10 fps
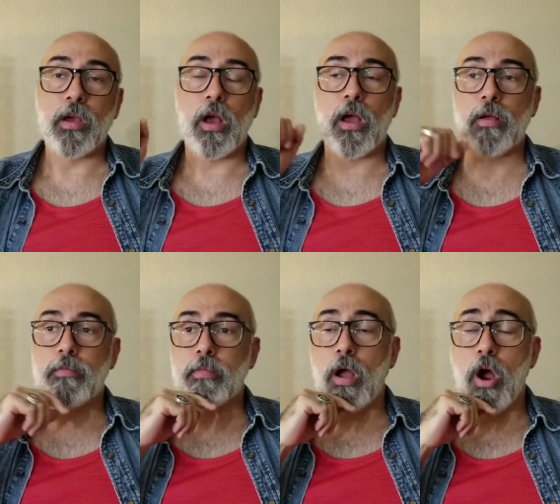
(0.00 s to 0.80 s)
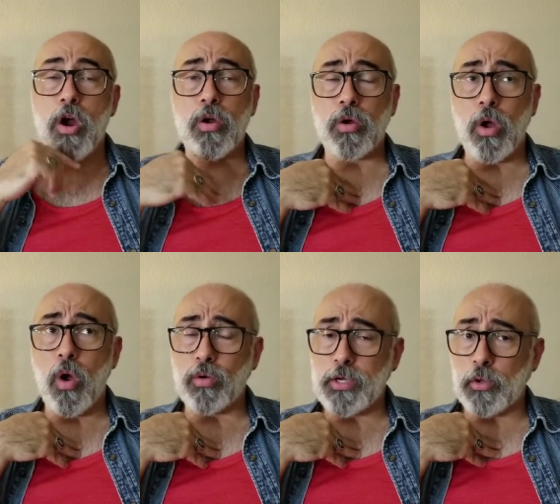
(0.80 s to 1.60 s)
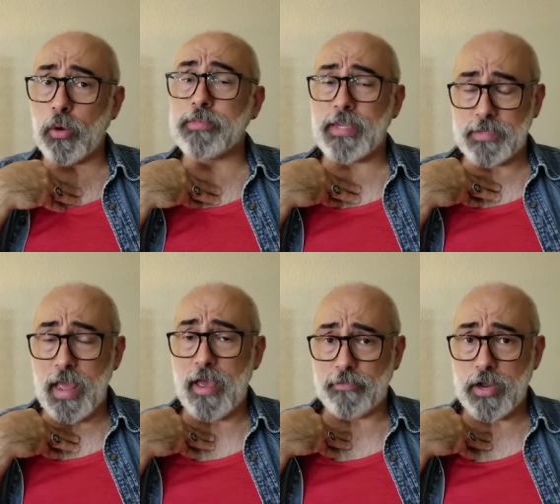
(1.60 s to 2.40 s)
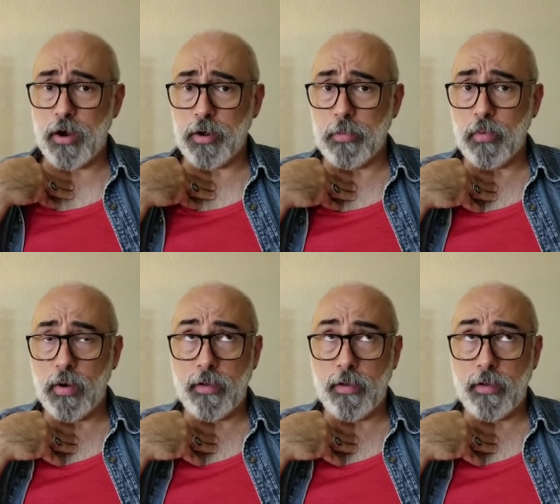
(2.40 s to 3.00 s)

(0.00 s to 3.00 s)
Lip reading: Our hotel room didn't have an ironing board.